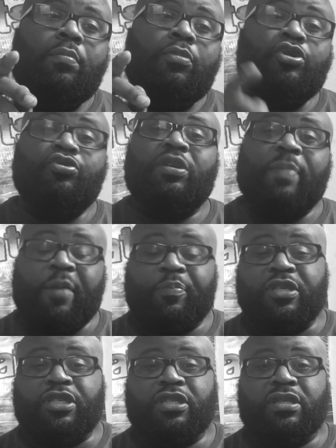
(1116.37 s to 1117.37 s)
gonna do some
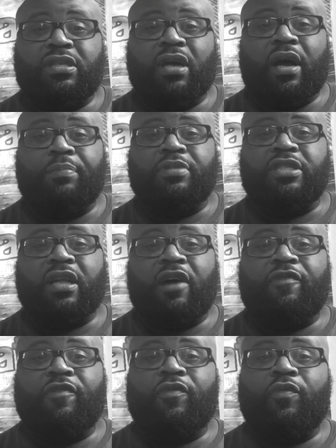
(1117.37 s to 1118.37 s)
EPIS
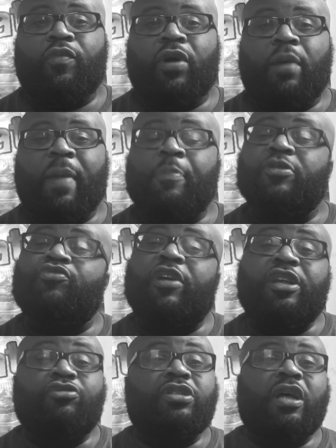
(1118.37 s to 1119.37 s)
stuff, EPIS
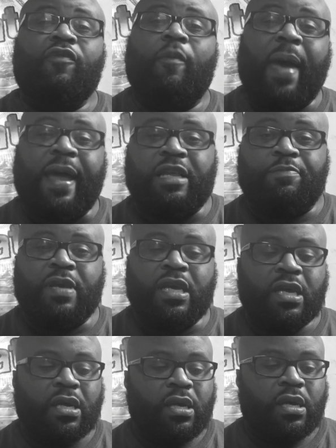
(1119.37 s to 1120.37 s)
radio stuff with Matty
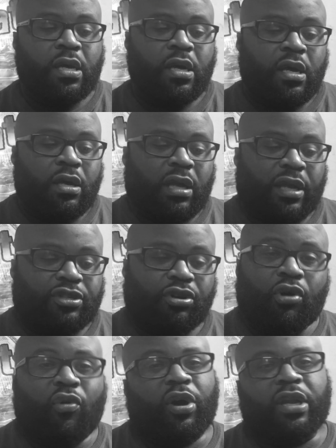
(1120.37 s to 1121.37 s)
B.
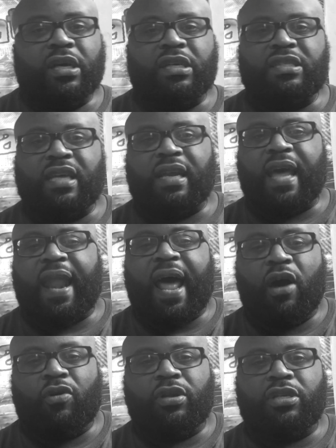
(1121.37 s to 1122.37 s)
So we're gonna send that
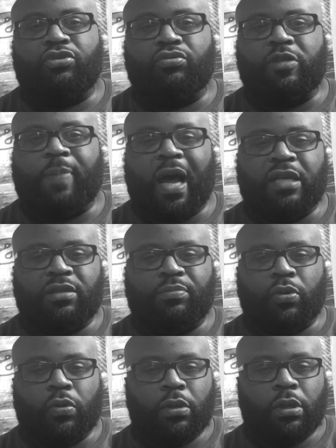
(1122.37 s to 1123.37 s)
out as soon as
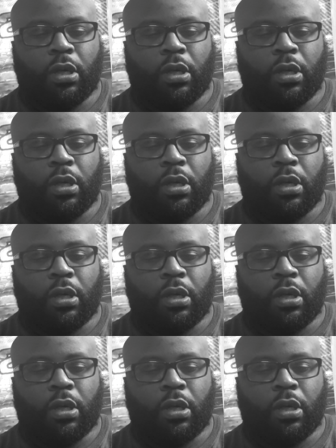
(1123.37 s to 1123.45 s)
possible.